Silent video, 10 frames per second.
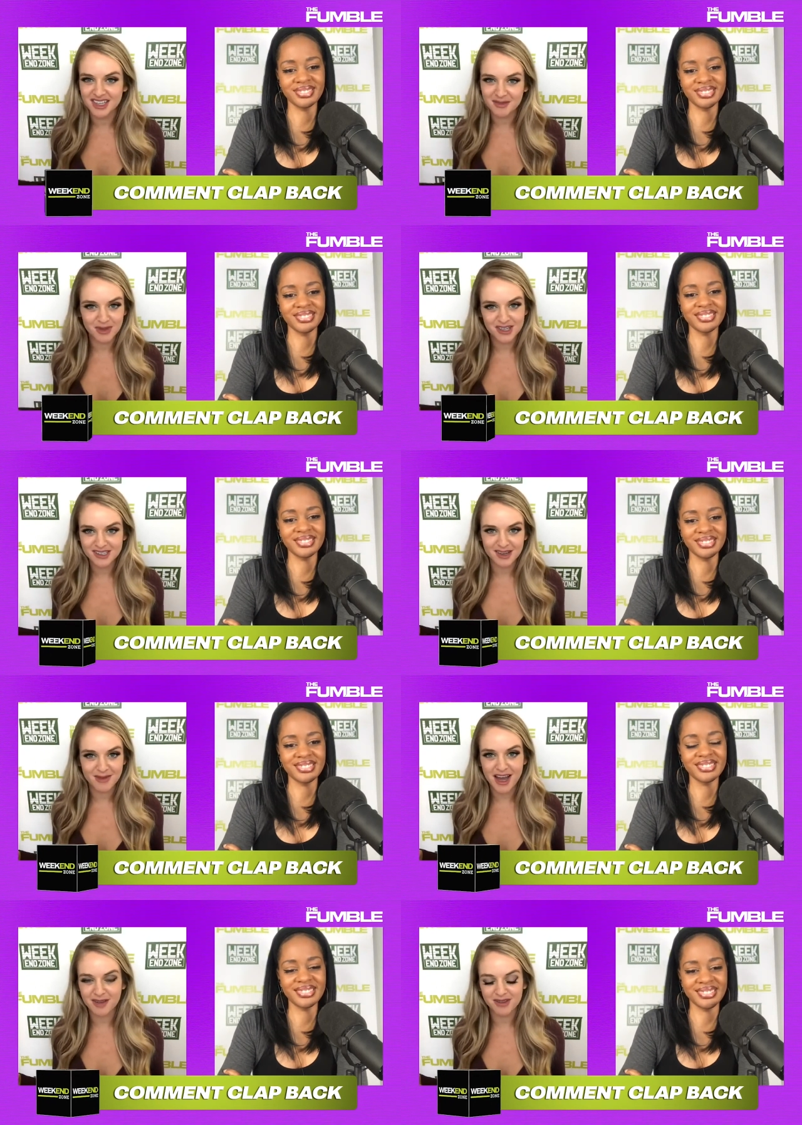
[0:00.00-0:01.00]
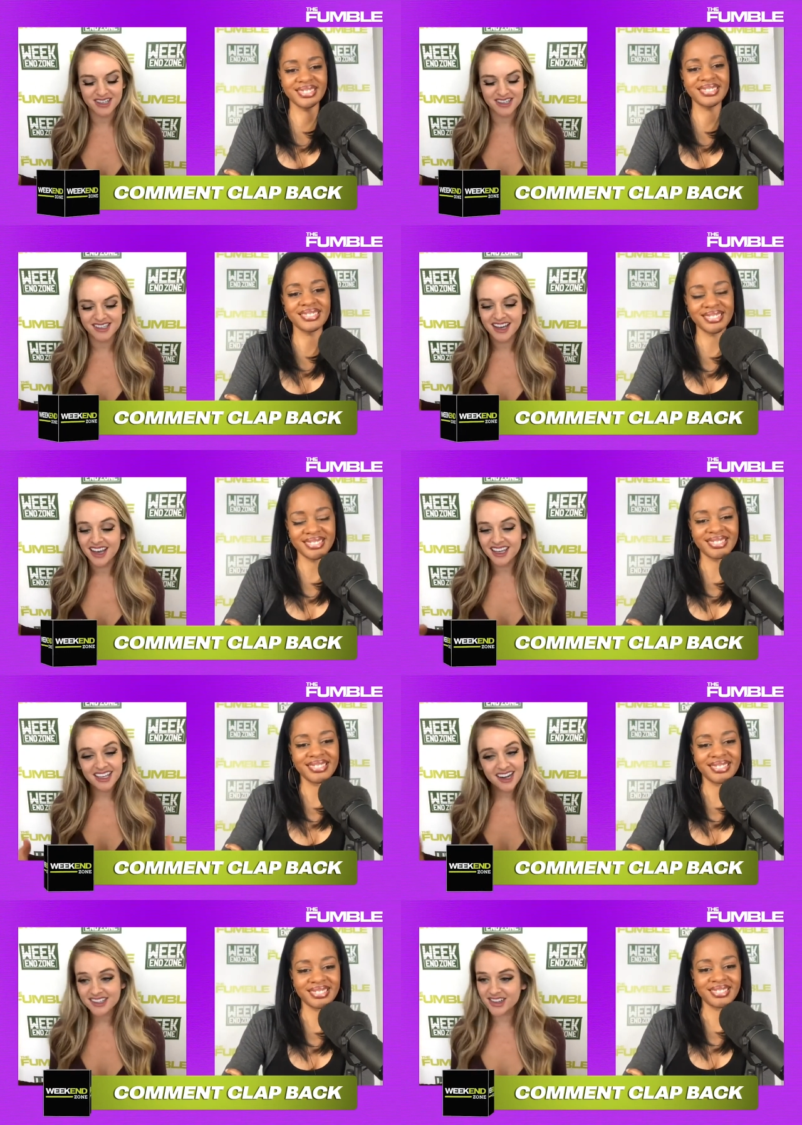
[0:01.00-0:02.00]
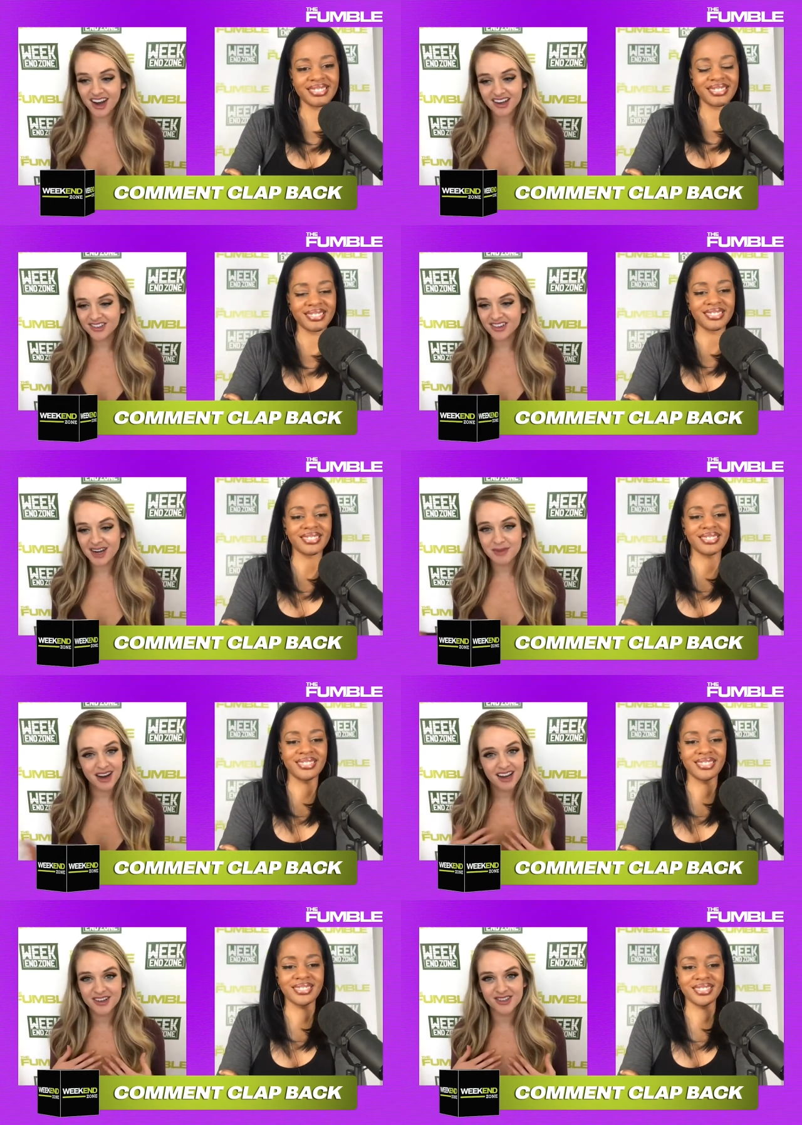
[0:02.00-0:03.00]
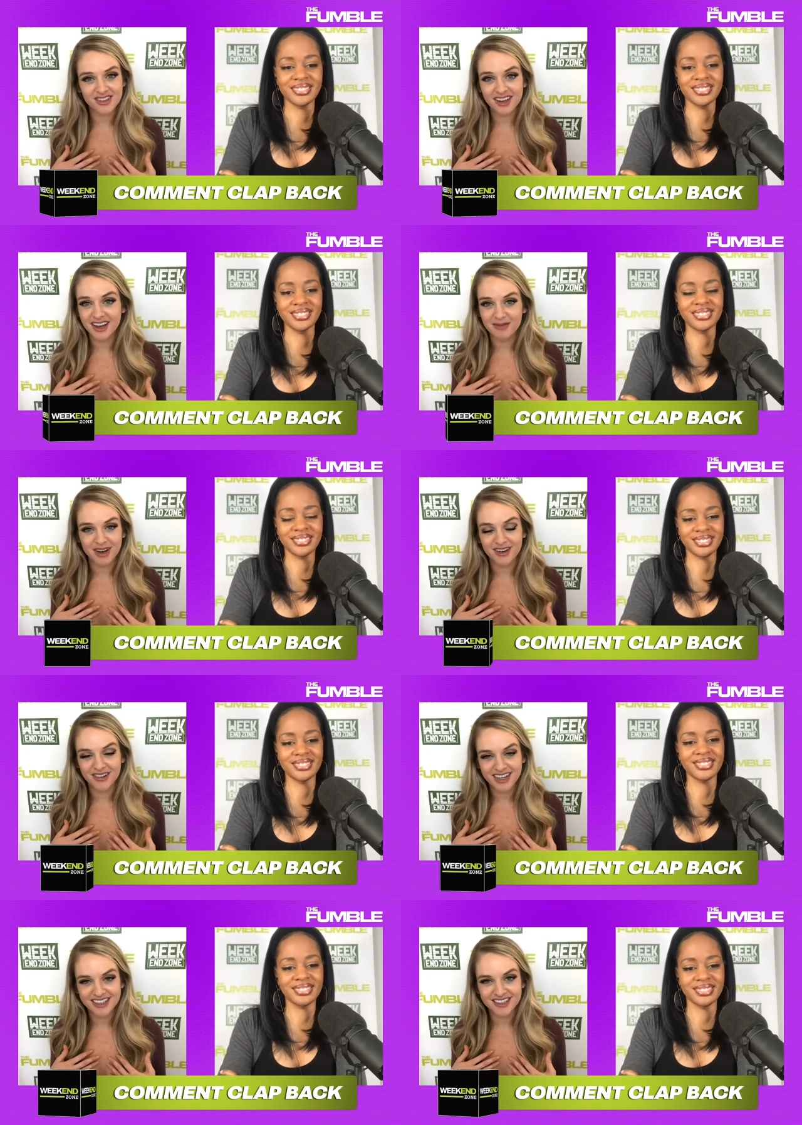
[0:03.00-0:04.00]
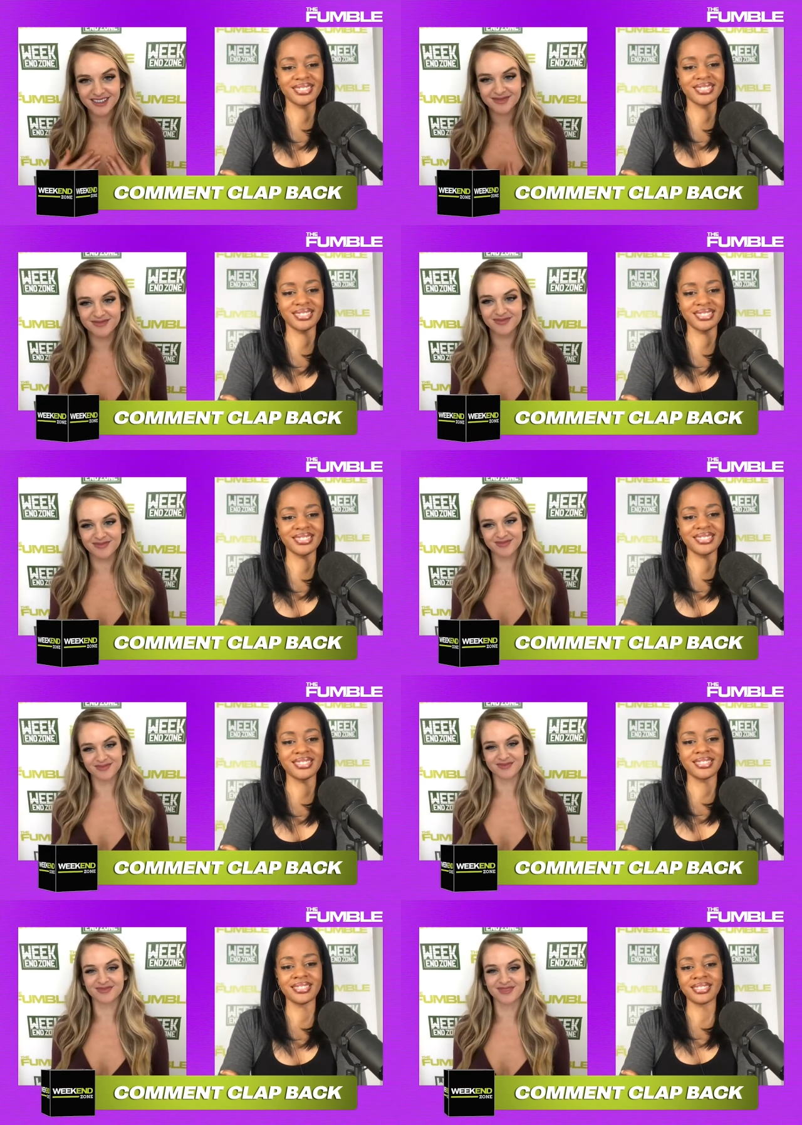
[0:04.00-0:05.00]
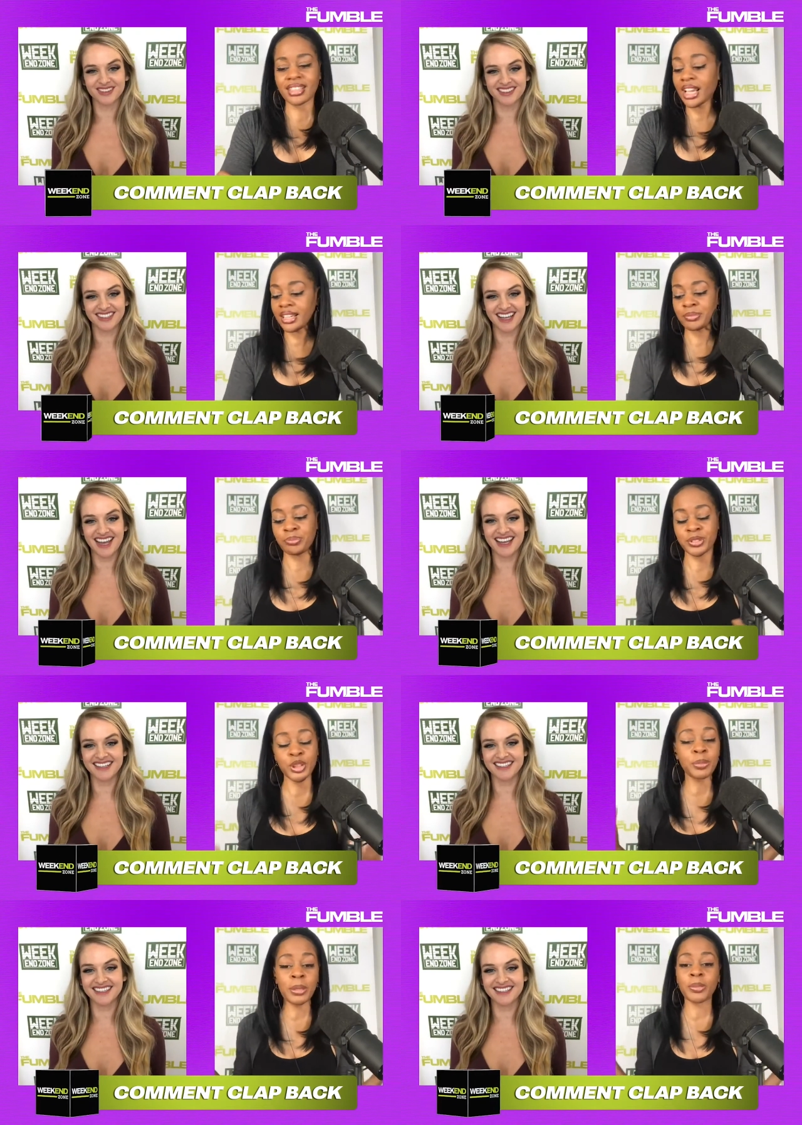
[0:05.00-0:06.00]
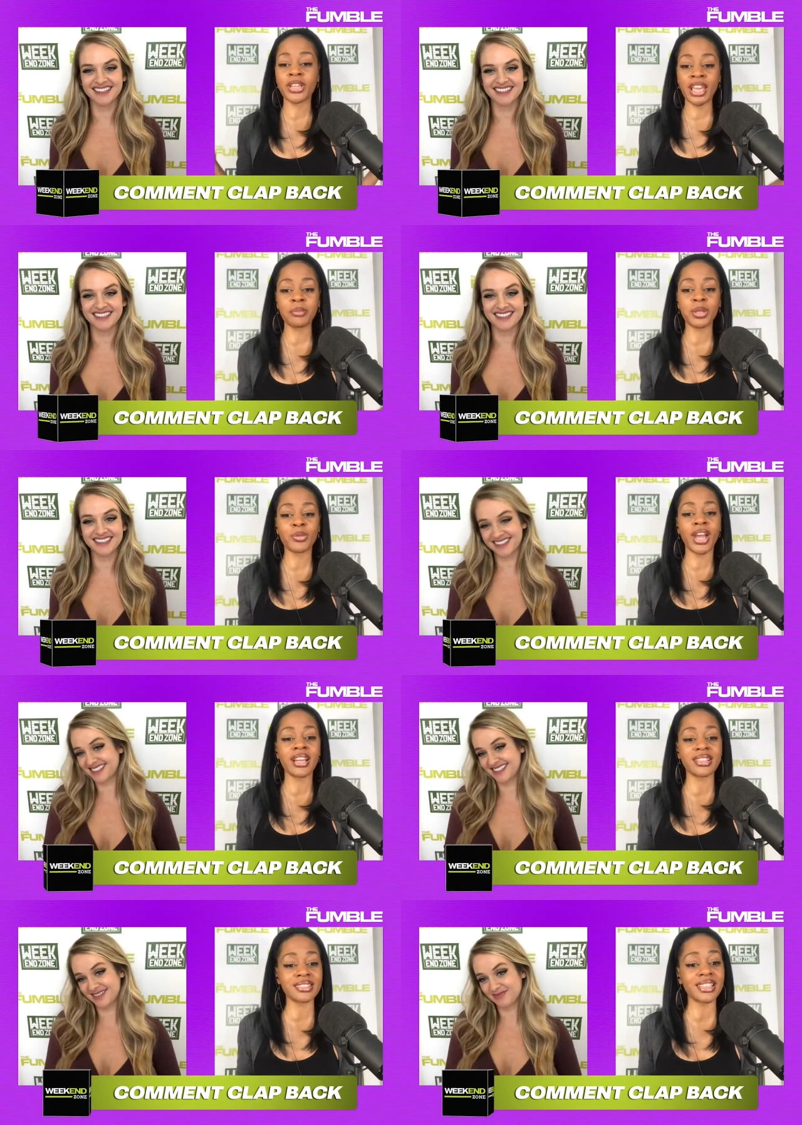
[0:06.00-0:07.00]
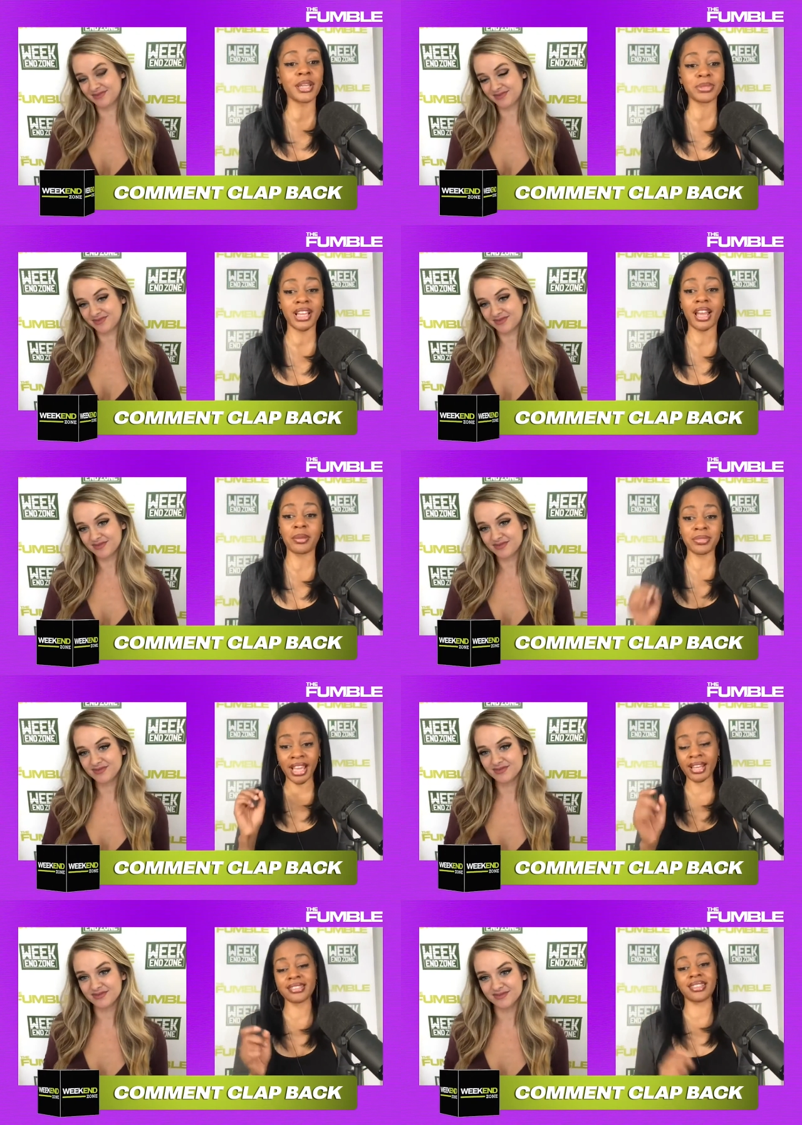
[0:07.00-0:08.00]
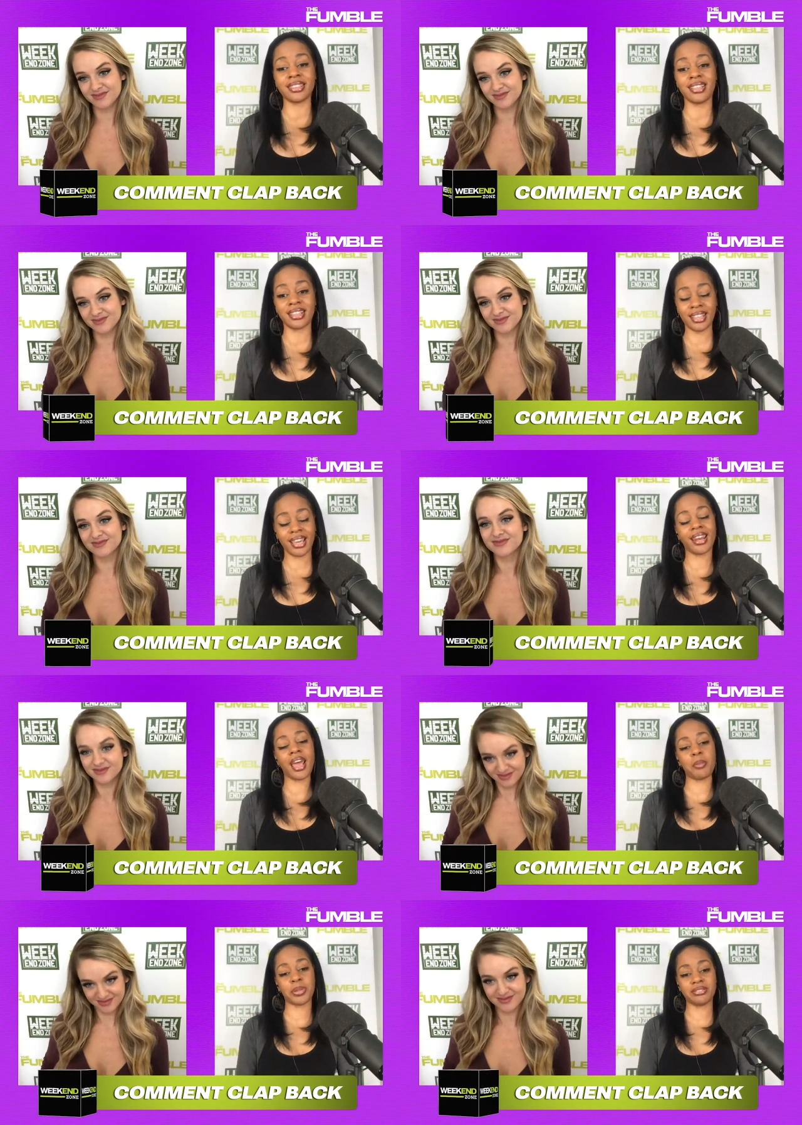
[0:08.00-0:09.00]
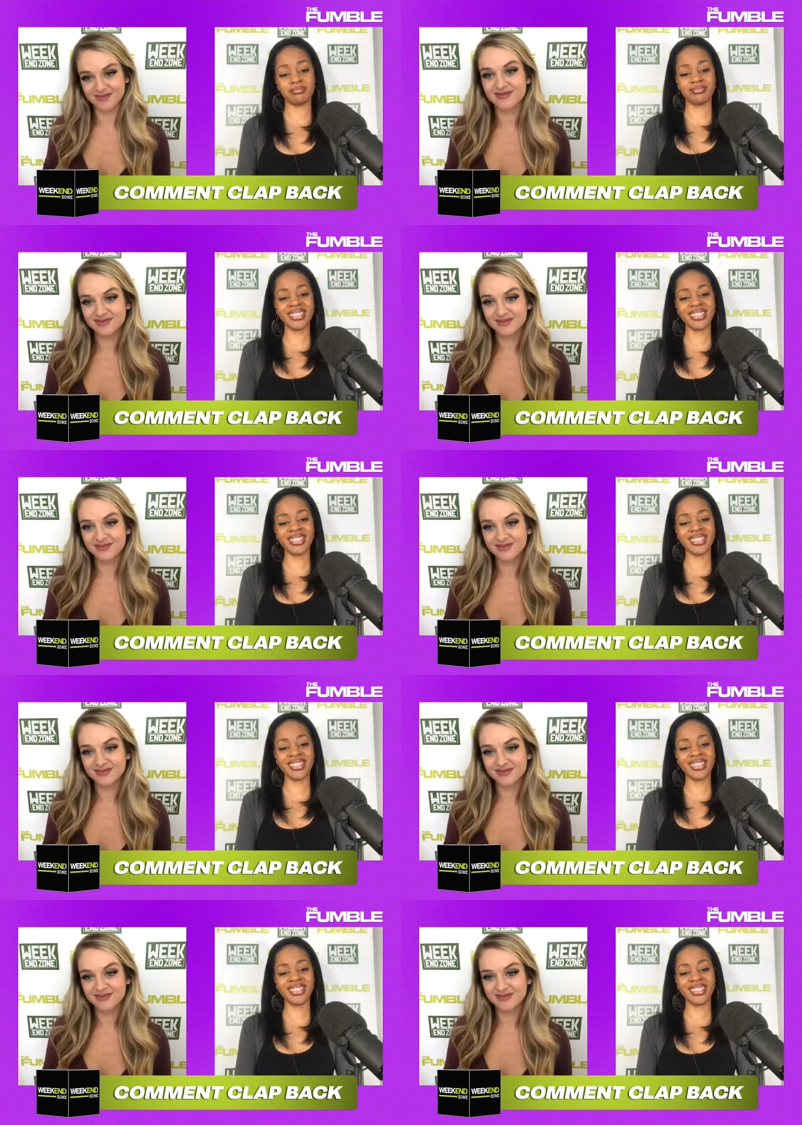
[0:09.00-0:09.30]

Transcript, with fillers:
Speaker 1: or snippy to say back because you guys are kind of right, but I also think I'm kind of right too. Yeah, and two
Speaker 2: people can be right at the same time. That is a thing. It can happen.